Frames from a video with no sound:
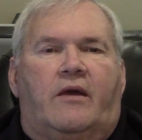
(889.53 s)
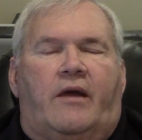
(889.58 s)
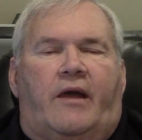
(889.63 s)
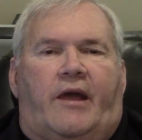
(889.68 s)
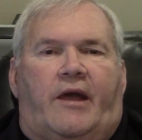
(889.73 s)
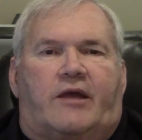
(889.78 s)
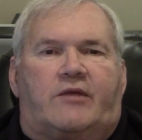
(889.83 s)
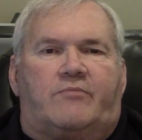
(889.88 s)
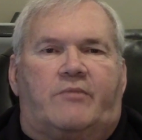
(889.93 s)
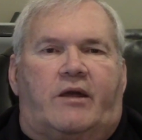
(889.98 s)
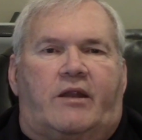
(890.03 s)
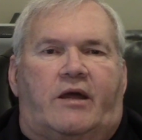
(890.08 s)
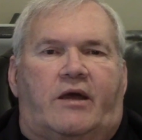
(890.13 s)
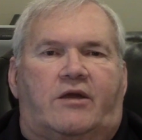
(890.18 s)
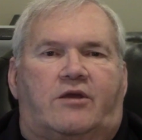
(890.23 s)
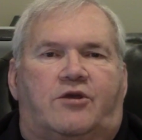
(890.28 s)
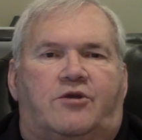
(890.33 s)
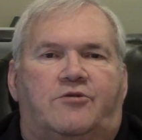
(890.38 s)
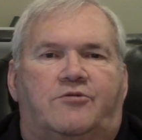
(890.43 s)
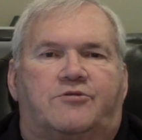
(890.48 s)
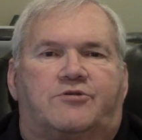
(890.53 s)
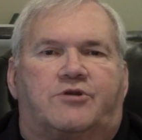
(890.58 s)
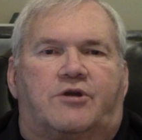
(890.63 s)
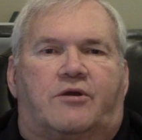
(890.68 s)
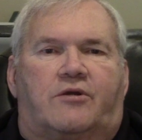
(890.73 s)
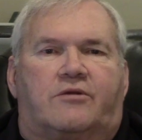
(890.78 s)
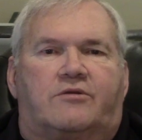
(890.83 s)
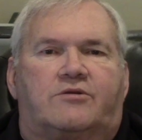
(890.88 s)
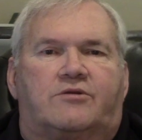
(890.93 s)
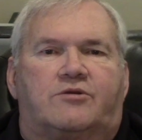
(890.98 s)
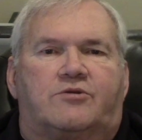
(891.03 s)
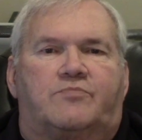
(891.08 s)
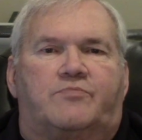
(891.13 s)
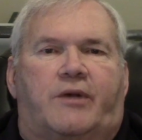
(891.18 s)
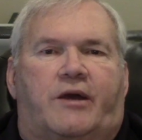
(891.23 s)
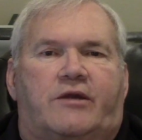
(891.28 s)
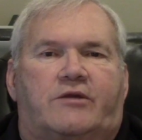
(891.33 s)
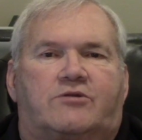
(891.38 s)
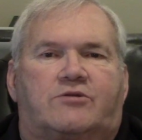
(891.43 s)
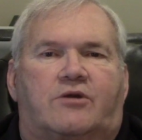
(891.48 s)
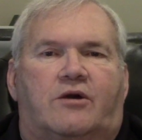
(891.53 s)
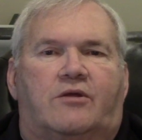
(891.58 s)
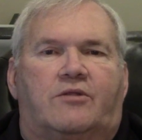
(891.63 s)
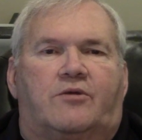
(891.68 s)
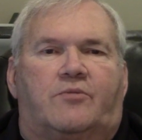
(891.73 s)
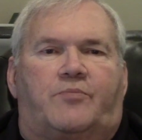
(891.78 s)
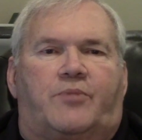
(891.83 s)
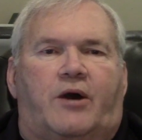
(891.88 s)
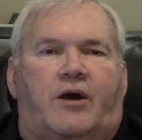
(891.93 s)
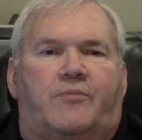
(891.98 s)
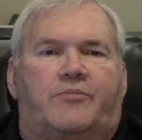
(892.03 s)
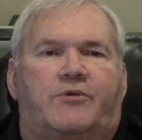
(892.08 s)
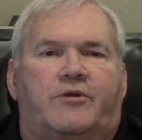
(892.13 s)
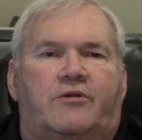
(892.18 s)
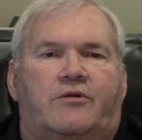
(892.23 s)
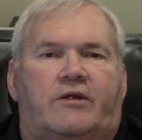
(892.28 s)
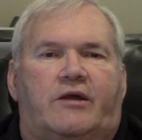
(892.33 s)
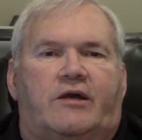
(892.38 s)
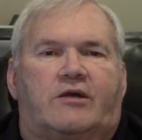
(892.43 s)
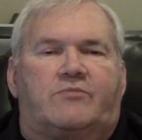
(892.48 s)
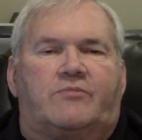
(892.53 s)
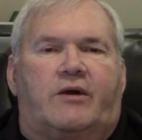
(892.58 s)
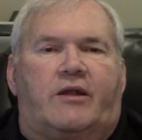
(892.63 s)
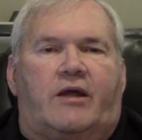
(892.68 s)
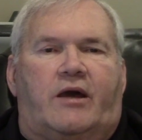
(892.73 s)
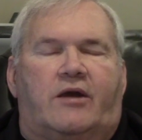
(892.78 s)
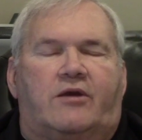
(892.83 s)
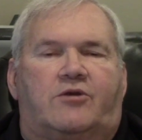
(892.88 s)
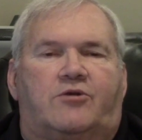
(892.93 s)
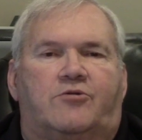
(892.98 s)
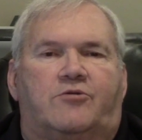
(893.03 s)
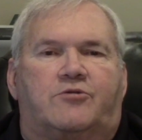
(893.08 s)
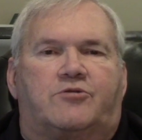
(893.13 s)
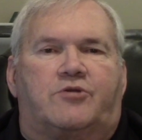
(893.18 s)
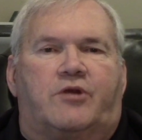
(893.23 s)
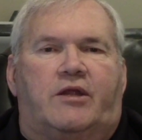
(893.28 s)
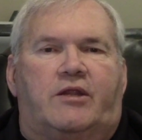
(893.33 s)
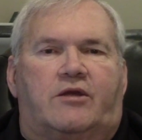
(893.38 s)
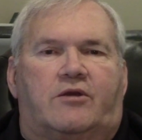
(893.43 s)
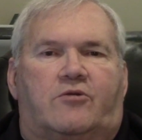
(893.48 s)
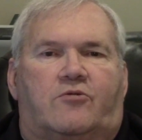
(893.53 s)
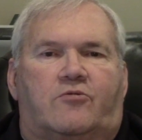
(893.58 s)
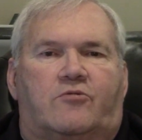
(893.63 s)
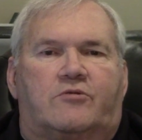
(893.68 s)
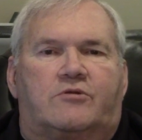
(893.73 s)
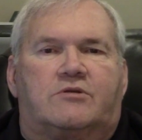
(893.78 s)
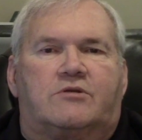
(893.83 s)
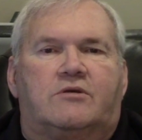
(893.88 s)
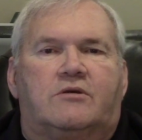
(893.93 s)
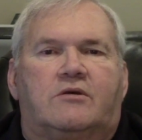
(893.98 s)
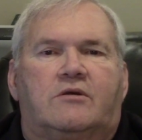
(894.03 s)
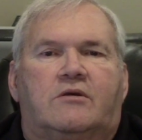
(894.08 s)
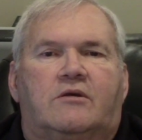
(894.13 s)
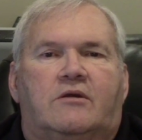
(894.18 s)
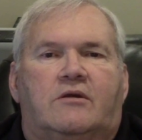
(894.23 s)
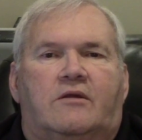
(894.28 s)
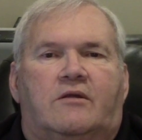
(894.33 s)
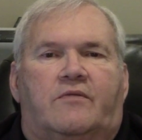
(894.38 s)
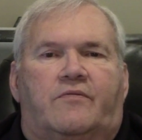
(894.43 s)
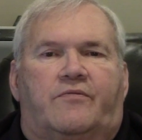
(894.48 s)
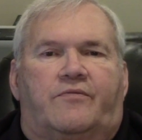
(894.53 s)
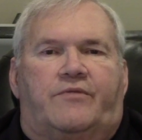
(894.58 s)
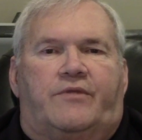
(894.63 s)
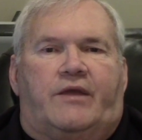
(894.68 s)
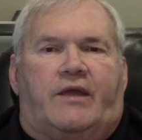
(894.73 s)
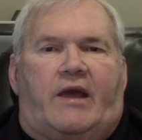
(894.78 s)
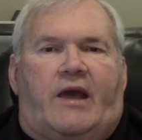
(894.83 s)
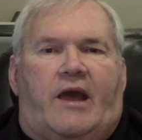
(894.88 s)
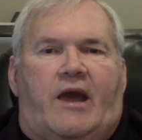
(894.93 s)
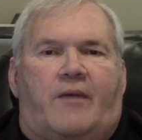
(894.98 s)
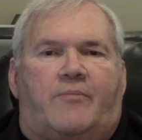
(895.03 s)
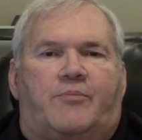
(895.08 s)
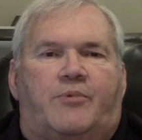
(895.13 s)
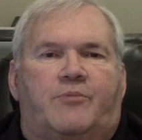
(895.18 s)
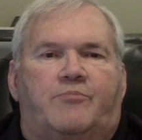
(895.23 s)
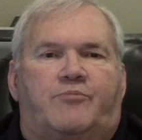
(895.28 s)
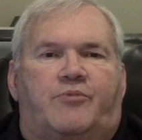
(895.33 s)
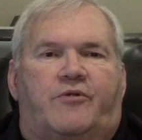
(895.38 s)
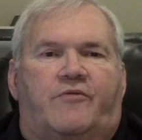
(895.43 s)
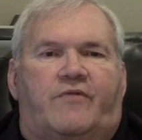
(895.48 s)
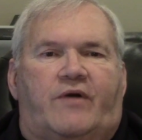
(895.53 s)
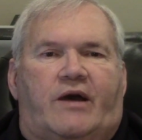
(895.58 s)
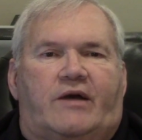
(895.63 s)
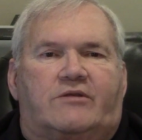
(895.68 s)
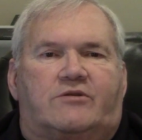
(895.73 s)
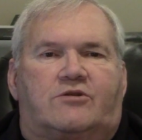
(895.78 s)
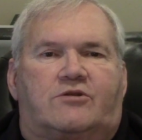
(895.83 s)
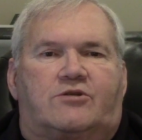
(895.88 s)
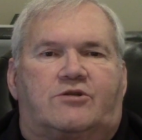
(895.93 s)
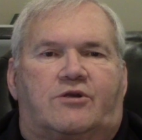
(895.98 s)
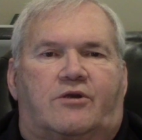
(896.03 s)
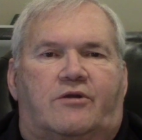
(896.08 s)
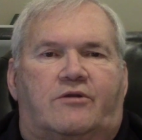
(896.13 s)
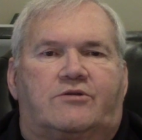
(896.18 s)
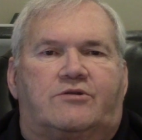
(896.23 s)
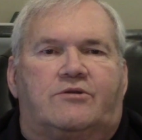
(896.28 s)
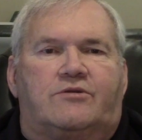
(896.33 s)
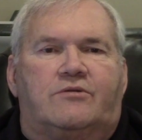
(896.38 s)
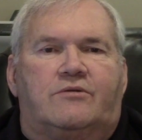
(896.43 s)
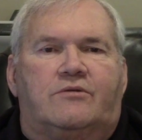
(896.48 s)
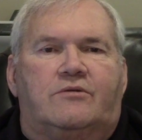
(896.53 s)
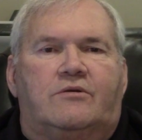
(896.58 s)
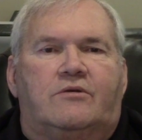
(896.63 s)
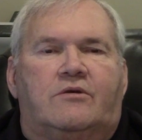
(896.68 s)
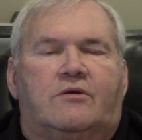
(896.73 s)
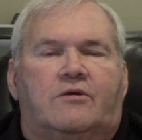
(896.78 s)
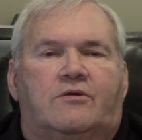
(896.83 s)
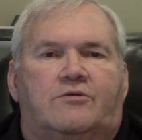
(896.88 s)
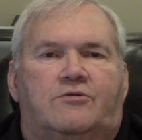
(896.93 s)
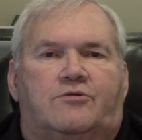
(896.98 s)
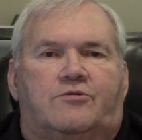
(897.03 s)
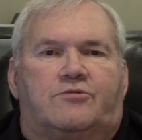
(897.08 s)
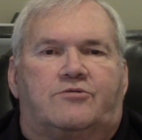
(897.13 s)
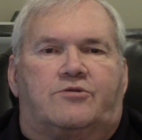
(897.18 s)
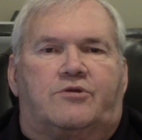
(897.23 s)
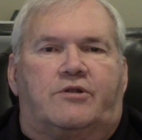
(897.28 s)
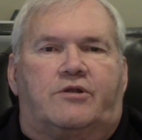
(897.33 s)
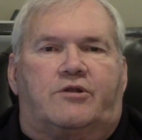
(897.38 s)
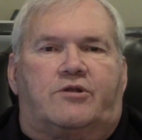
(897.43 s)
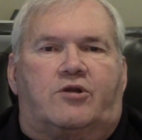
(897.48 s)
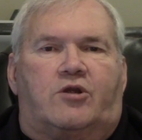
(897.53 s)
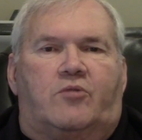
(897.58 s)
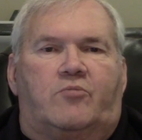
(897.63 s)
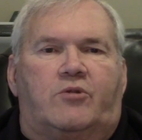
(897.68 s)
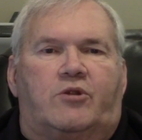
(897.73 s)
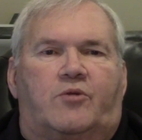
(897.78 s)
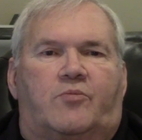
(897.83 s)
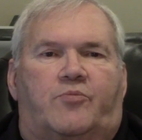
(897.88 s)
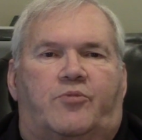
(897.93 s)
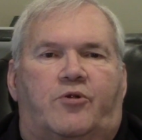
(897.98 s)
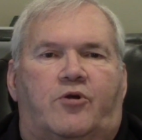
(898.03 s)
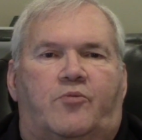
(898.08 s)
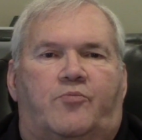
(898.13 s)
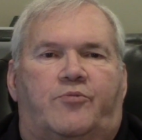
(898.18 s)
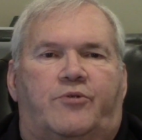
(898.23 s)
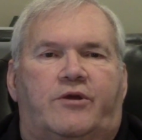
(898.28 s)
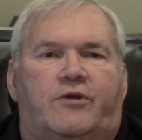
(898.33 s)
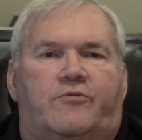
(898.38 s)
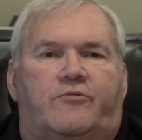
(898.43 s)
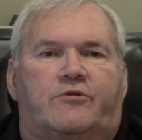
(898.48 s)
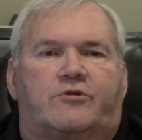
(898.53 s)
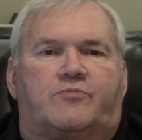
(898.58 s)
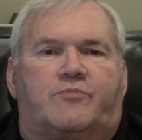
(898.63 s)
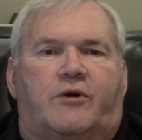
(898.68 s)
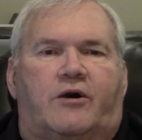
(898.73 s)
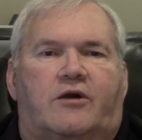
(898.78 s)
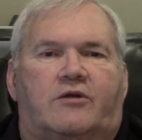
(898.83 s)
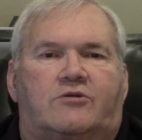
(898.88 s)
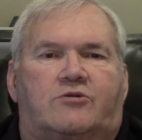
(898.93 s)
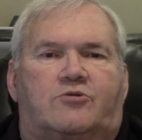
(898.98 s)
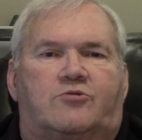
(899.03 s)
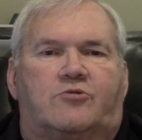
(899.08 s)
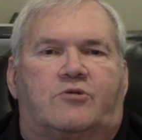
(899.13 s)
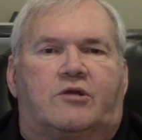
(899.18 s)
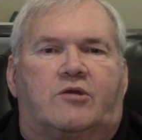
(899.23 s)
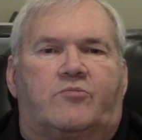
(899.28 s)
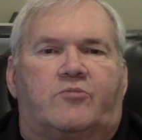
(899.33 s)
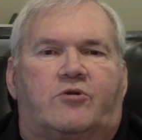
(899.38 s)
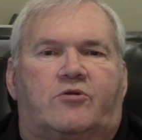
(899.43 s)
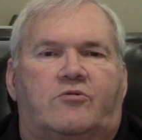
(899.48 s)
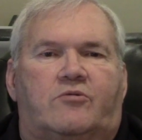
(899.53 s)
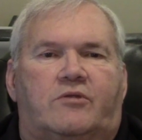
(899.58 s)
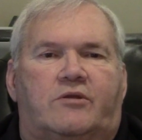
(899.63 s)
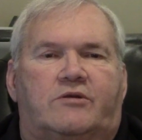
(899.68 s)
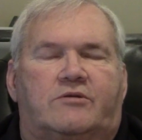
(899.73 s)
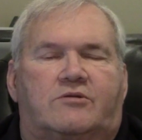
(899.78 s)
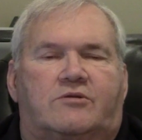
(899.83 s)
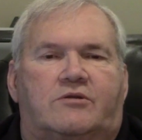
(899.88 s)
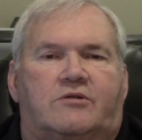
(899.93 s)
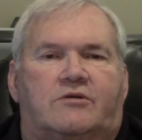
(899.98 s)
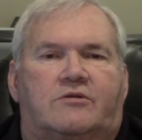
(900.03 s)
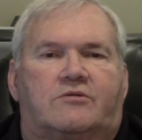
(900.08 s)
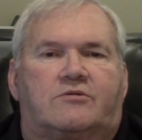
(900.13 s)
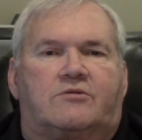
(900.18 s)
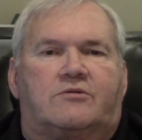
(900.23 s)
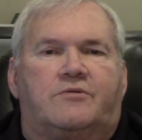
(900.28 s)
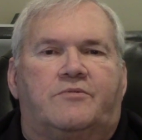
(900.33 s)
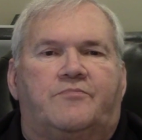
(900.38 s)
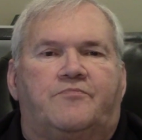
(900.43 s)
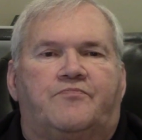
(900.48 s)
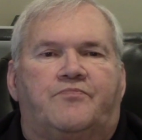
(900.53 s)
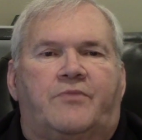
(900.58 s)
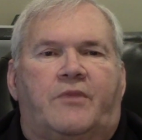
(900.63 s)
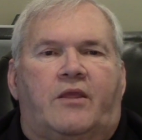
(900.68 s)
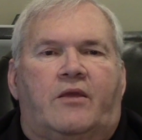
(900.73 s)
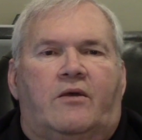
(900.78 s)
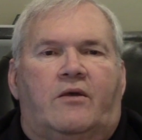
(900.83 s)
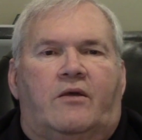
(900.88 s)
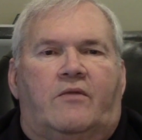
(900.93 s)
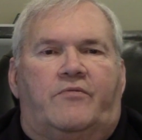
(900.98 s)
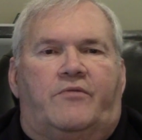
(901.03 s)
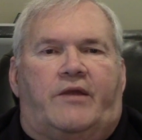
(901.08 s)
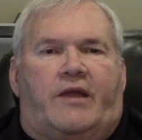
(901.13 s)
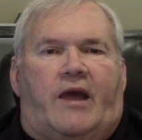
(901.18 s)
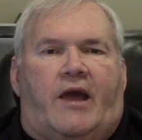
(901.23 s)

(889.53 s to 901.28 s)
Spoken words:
Hazmat IQ Charts is based on the popular Hazmat IQ training course. The app provides charts used to determine appropriate response to chemical incidents. The